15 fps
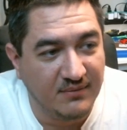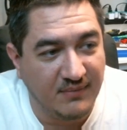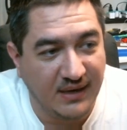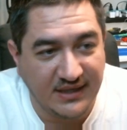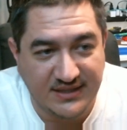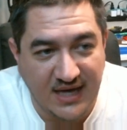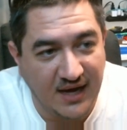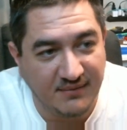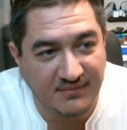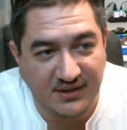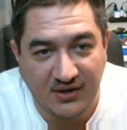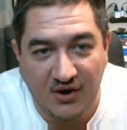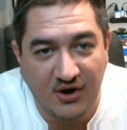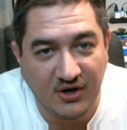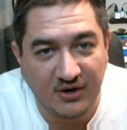My time in
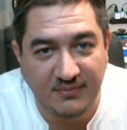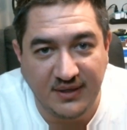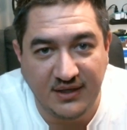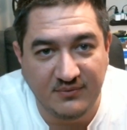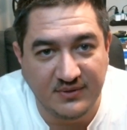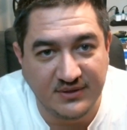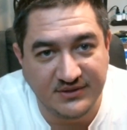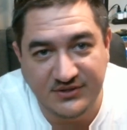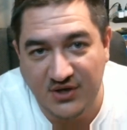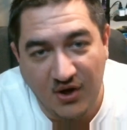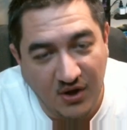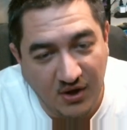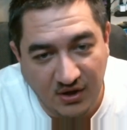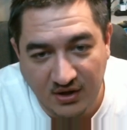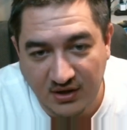the Army was
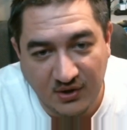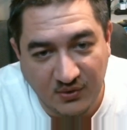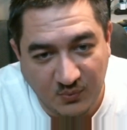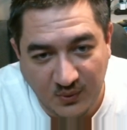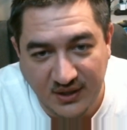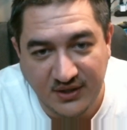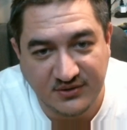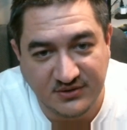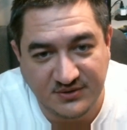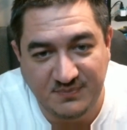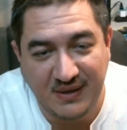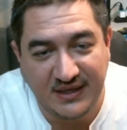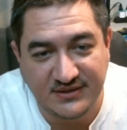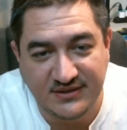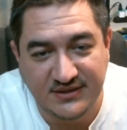all on
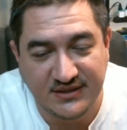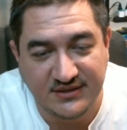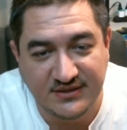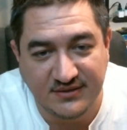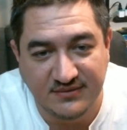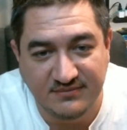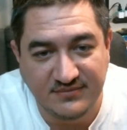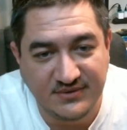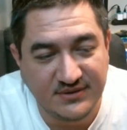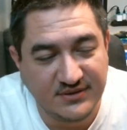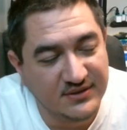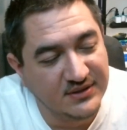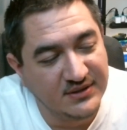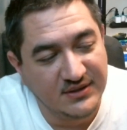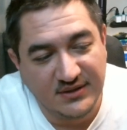Windows-based systems.
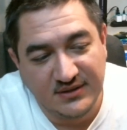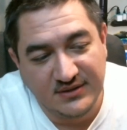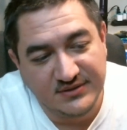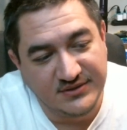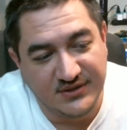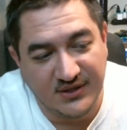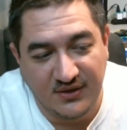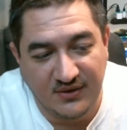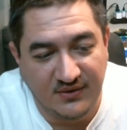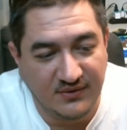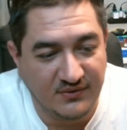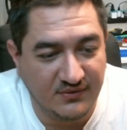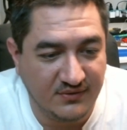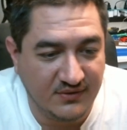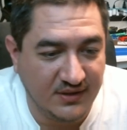
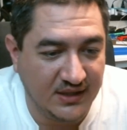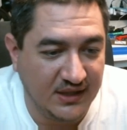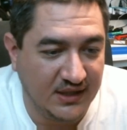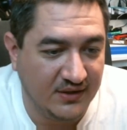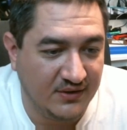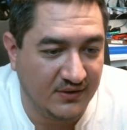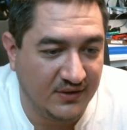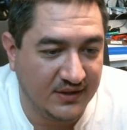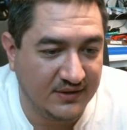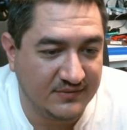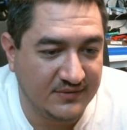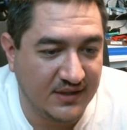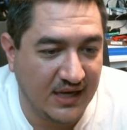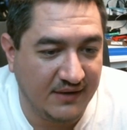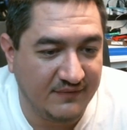So,
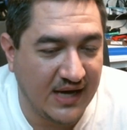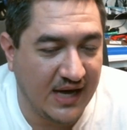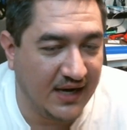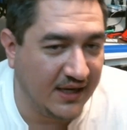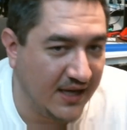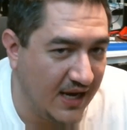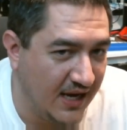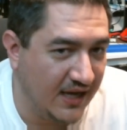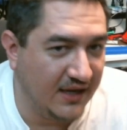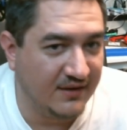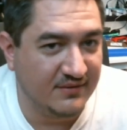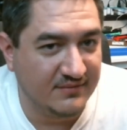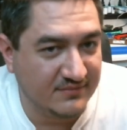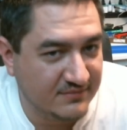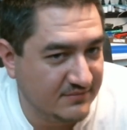I've kind of got
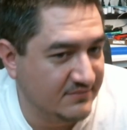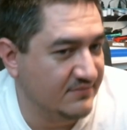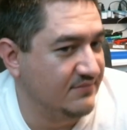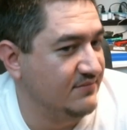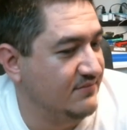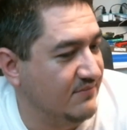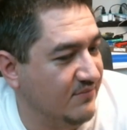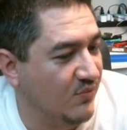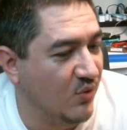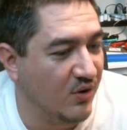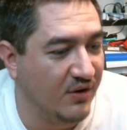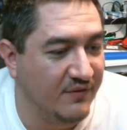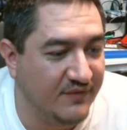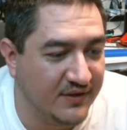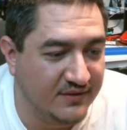
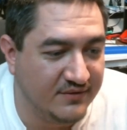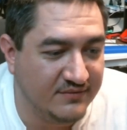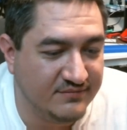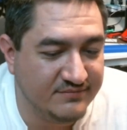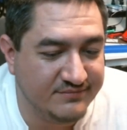more of a